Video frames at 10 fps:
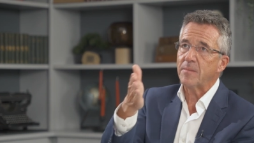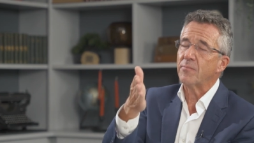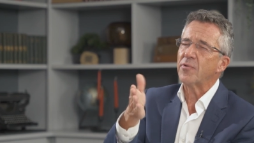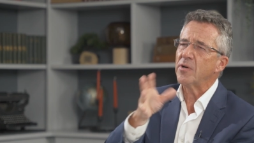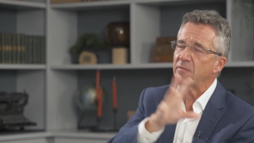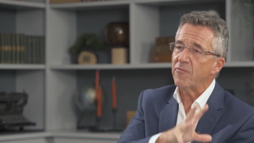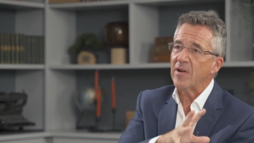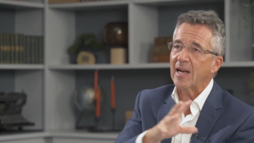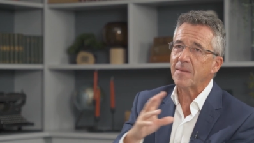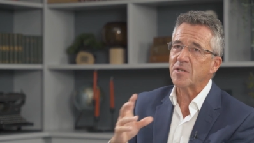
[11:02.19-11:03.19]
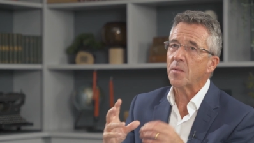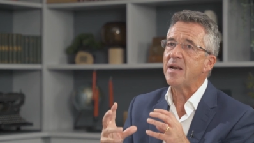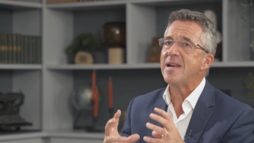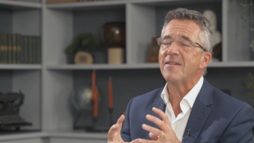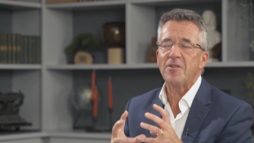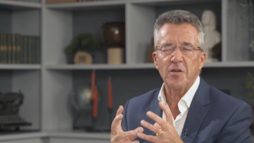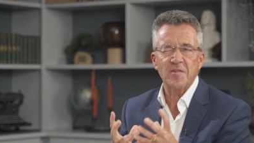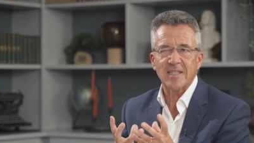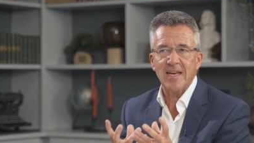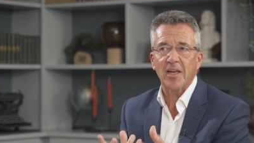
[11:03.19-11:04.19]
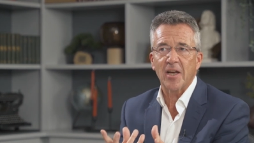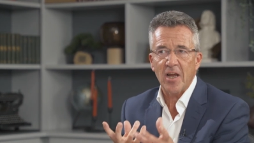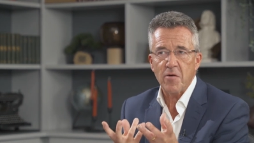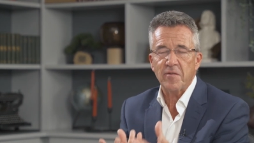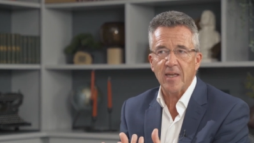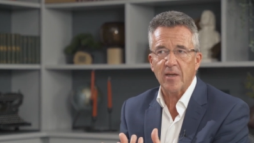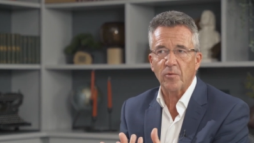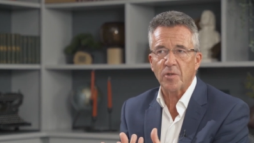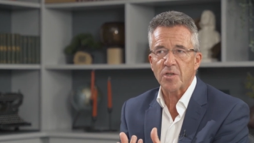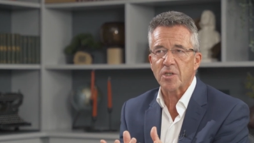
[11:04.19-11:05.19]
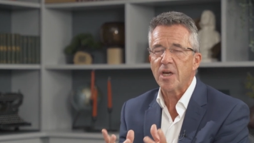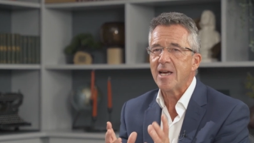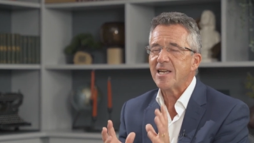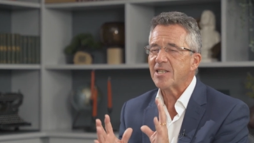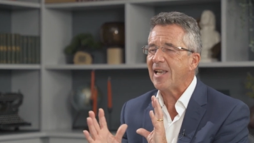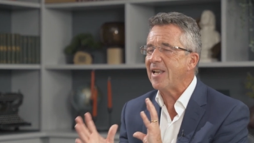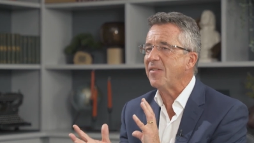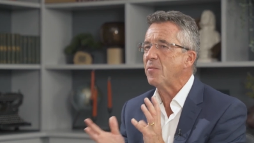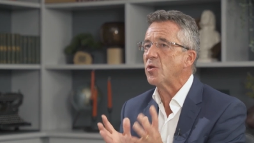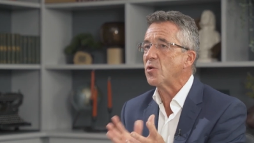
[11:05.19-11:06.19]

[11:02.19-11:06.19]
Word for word: improve and relapse. So I never knew if I was going to get over the illness. So living with